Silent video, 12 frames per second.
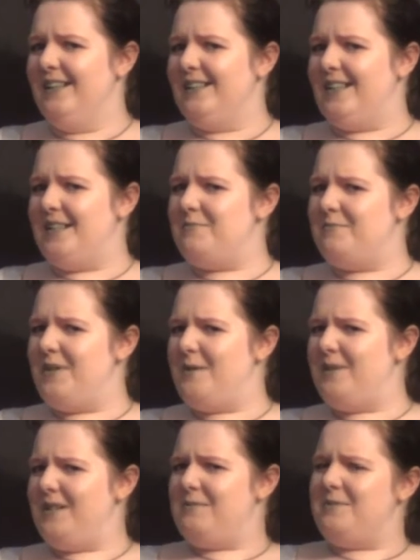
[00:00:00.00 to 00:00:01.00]
Like,
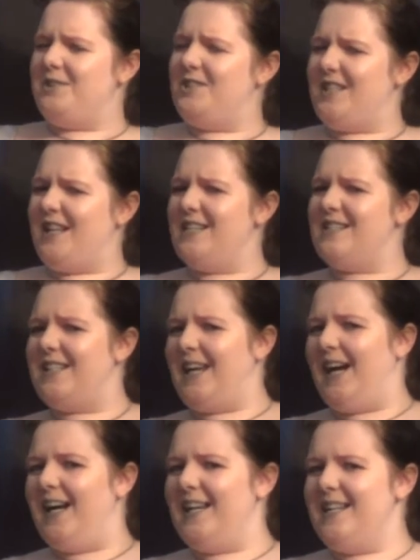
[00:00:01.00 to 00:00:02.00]
maybe the moustache
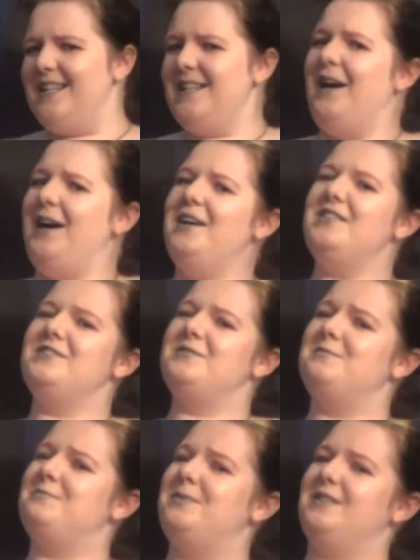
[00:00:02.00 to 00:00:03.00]
kind of,
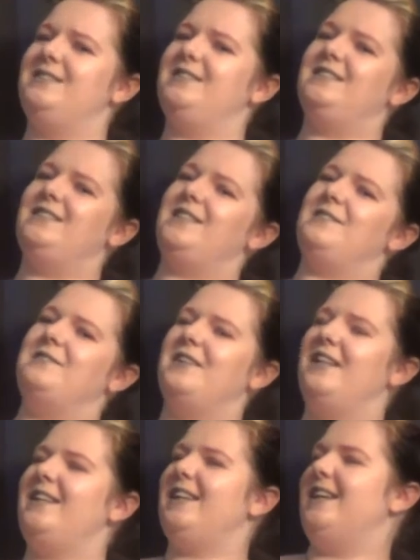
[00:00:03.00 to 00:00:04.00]
but they don't
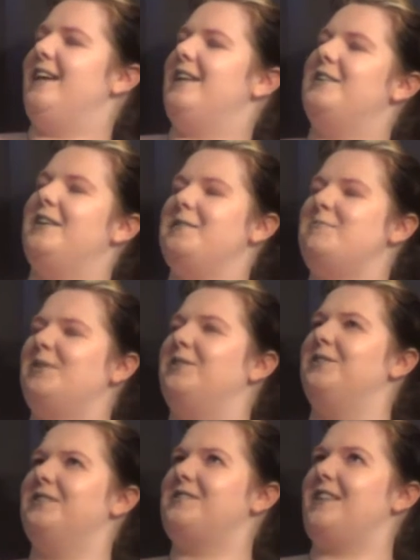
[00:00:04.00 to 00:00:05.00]
really think Edgar Allan
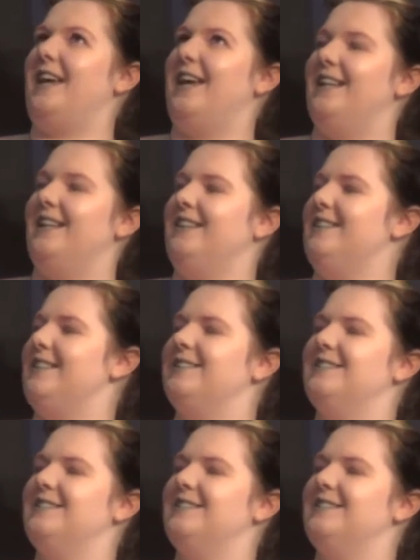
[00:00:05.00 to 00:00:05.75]
Poe looks like Hitler.